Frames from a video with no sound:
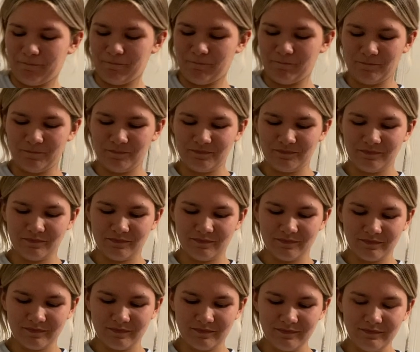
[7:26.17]
and Connor
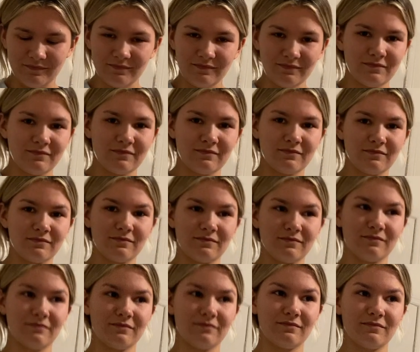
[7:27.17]
made gingerbread
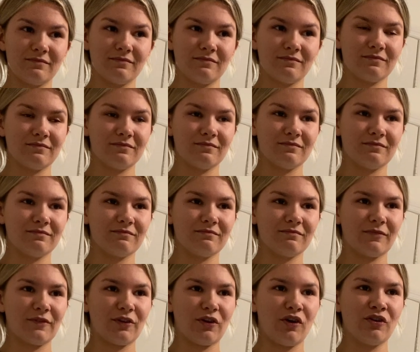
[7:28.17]
cookies.
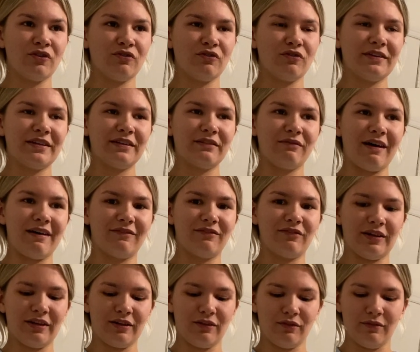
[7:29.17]
Connor already left,
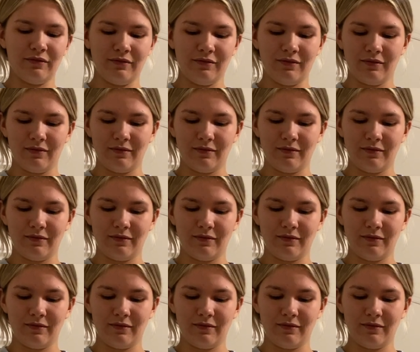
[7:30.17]
like always.